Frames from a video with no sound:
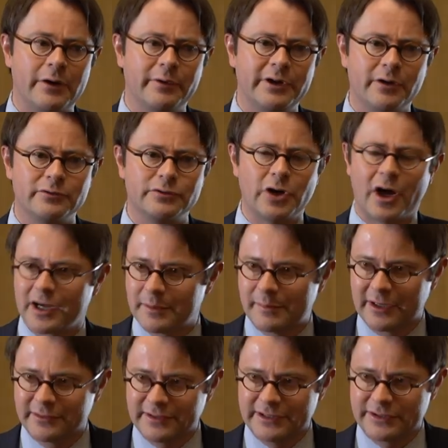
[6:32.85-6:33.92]
we don't talk
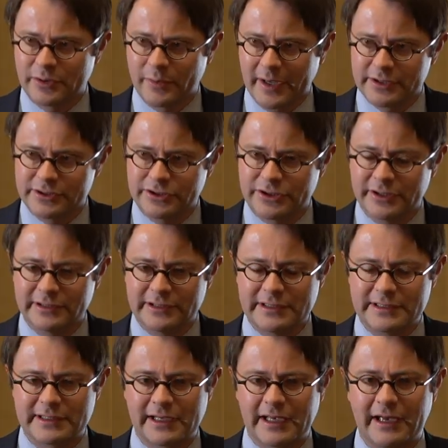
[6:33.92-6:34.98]
about these
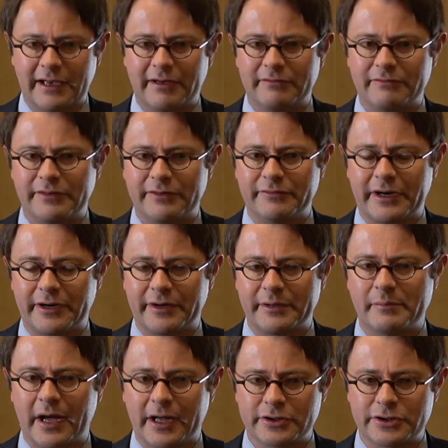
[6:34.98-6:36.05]
questions uh, very
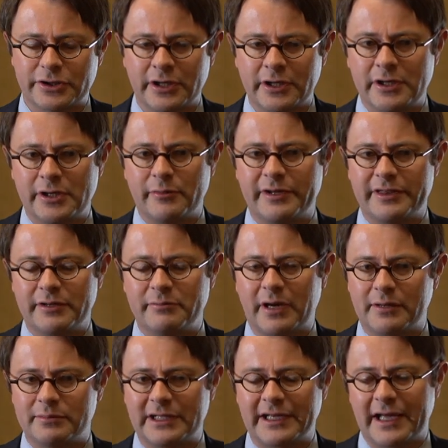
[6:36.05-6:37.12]
much within
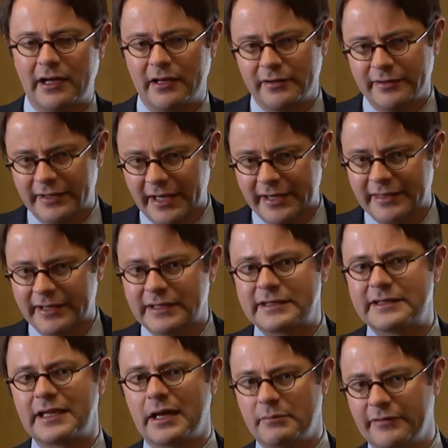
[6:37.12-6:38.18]
public health. I think
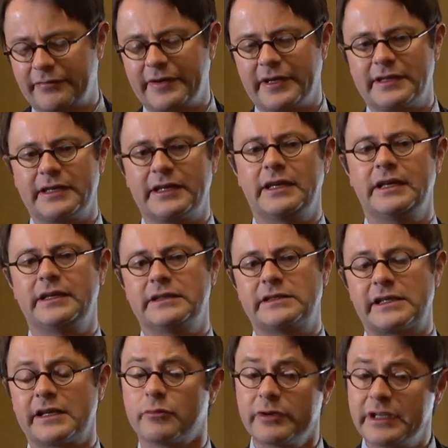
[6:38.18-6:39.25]
some of it
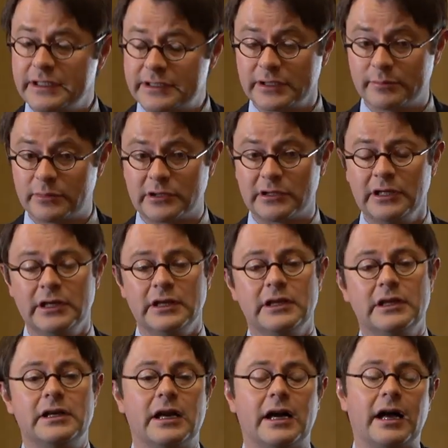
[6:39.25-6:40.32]
is a reasonable
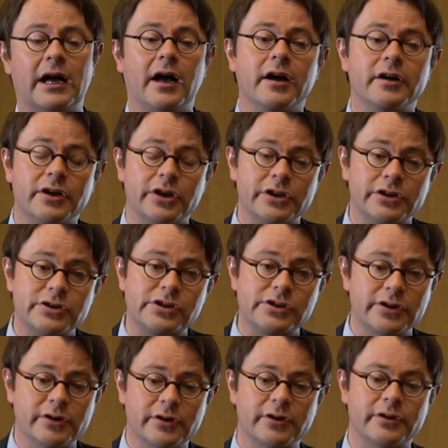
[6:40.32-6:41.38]
uh,
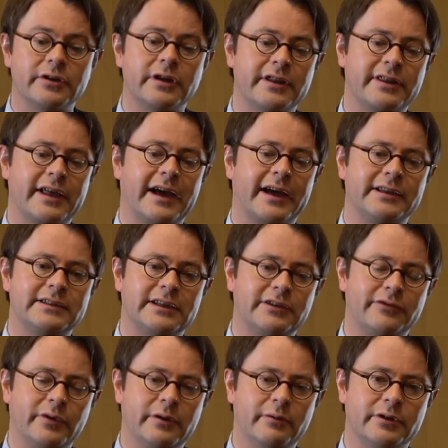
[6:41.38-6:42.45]
concern that
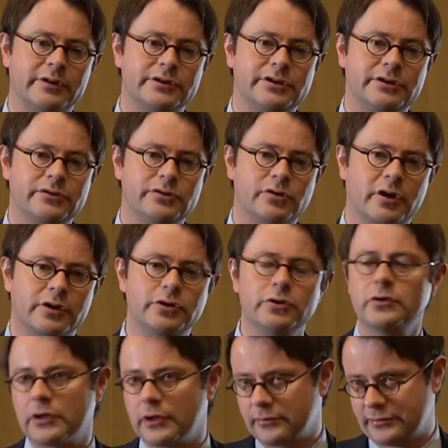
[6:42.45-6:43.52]
if we were to draw
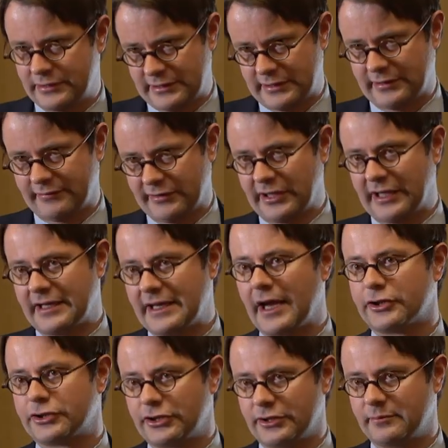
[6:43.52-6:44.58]
too close of a
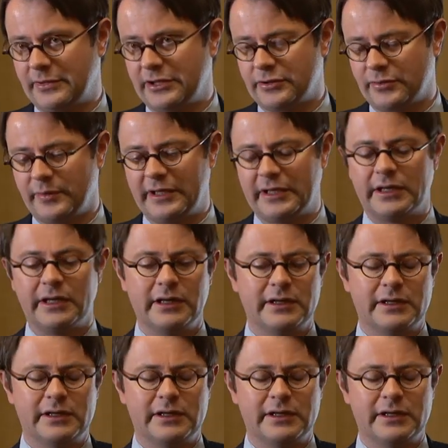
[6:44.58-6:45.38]
connection between